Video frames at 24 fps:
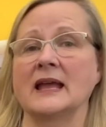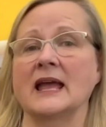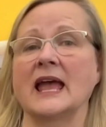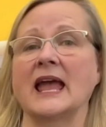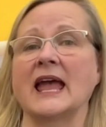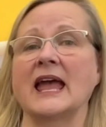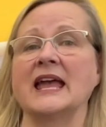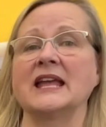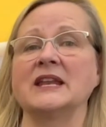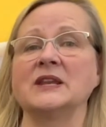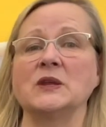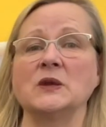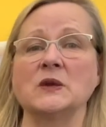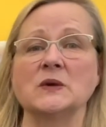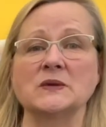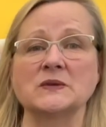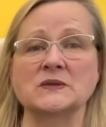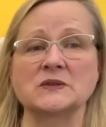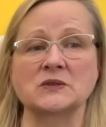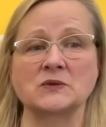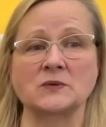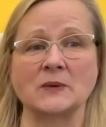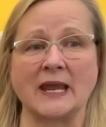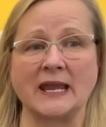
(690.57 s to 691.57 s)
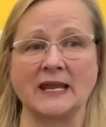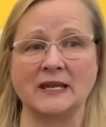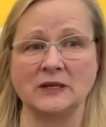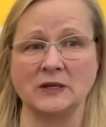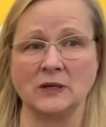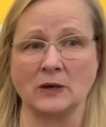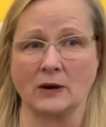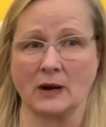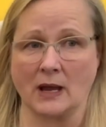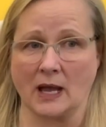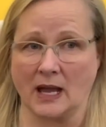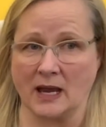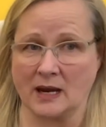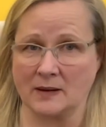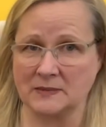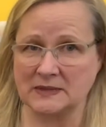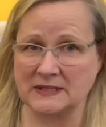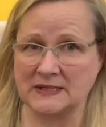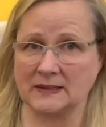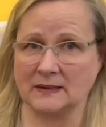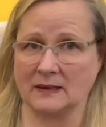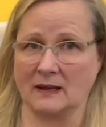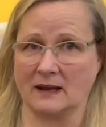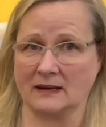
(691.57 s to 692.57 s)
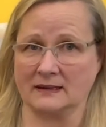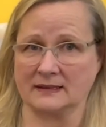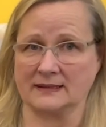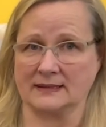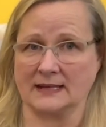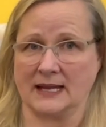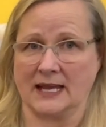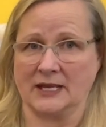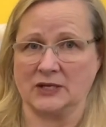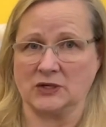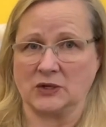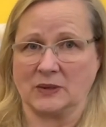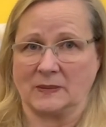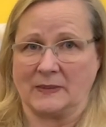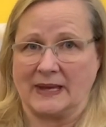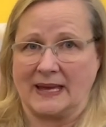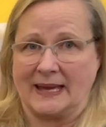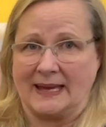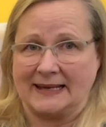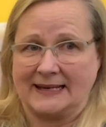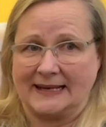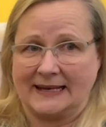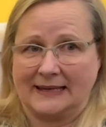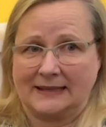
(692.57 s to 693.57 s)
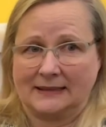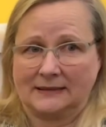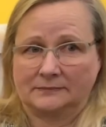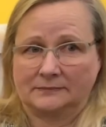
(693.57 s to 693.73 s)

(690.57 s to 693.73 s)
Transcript: and you straighten your arms alongside your body.